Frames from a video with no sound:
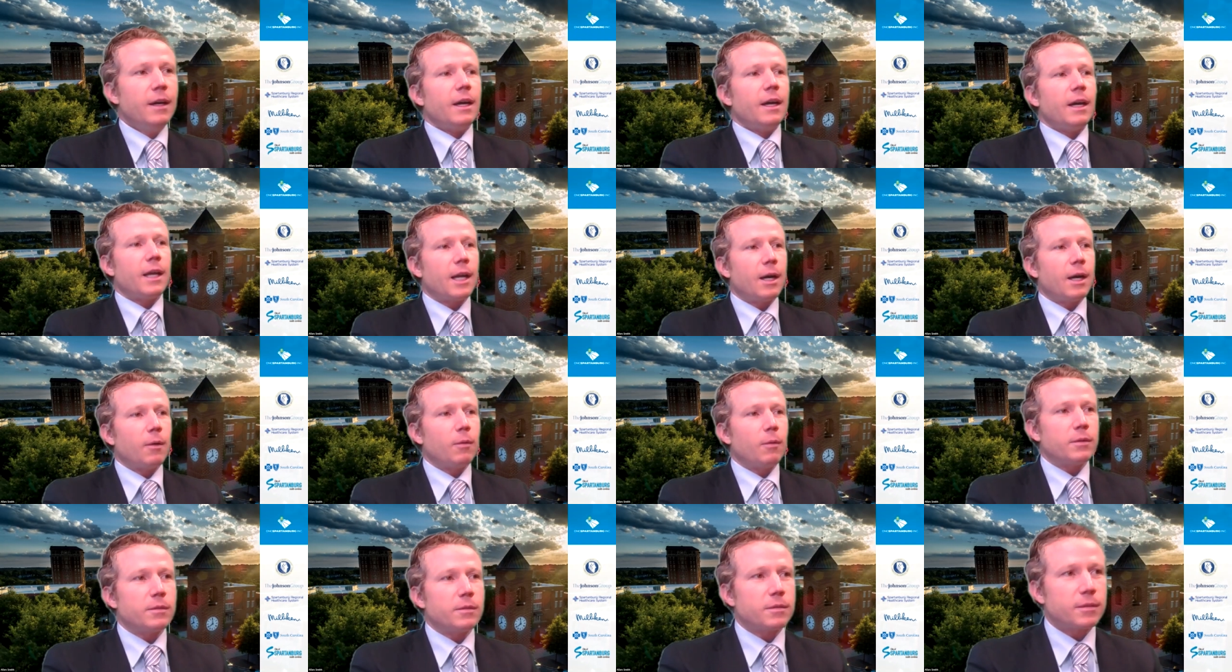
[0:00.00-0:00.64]
And
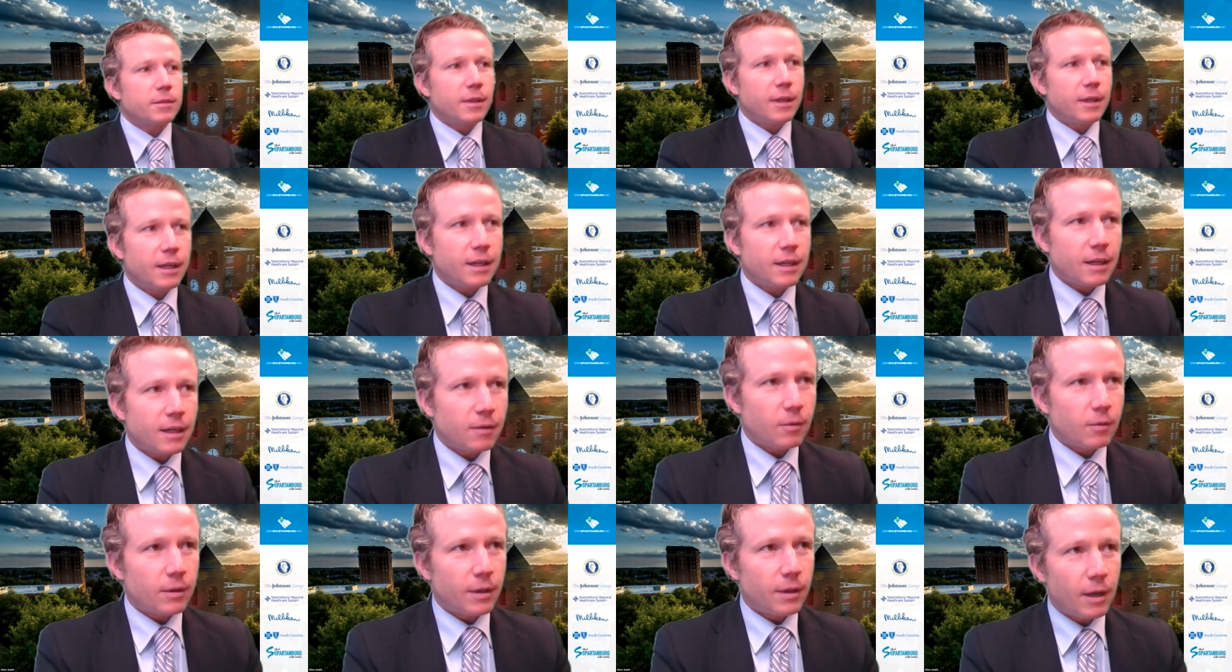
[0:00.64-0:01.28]
I was
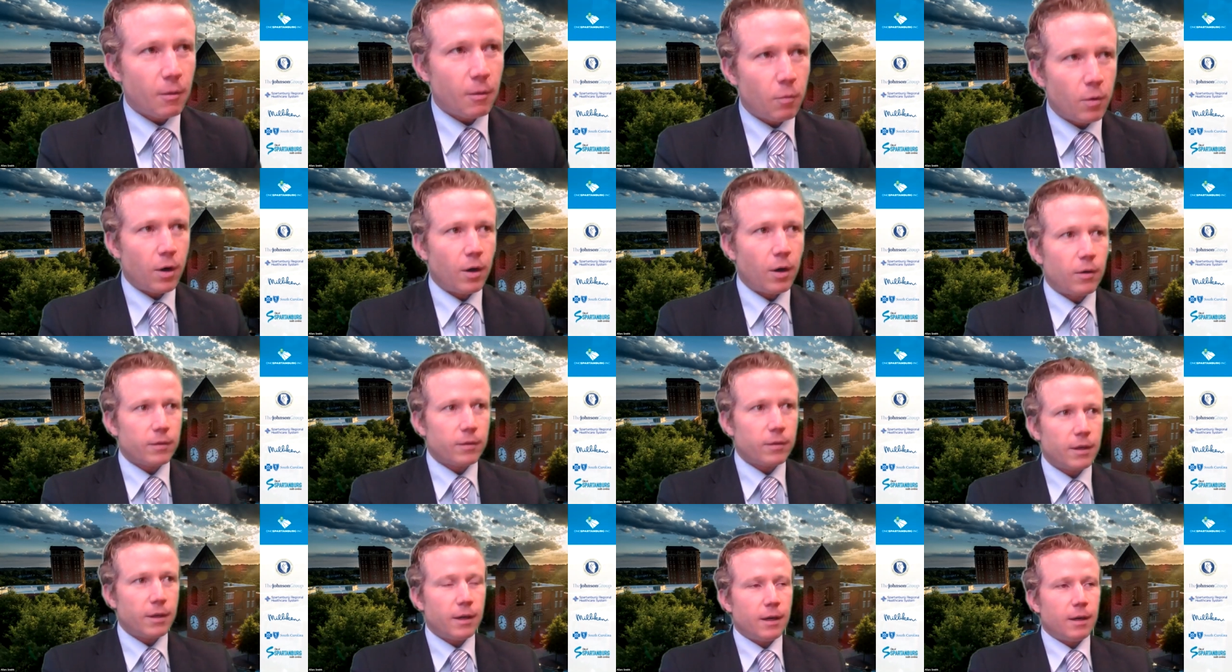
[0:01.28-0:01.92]
thinking when they
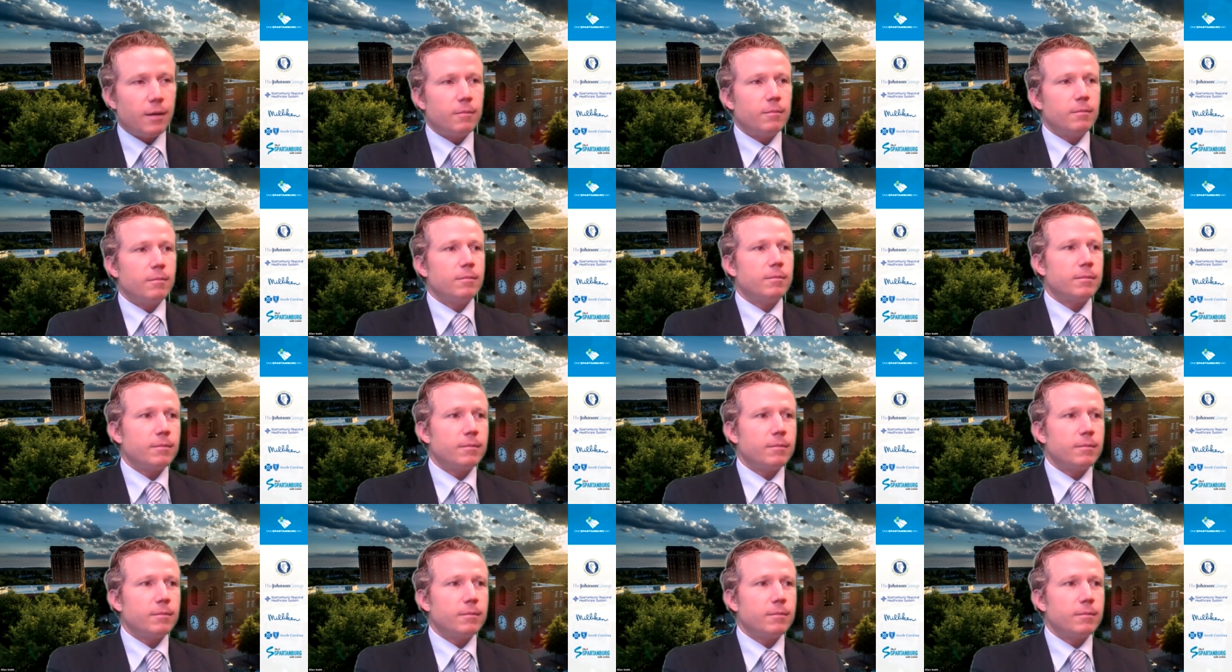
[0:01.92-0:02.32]
walked up,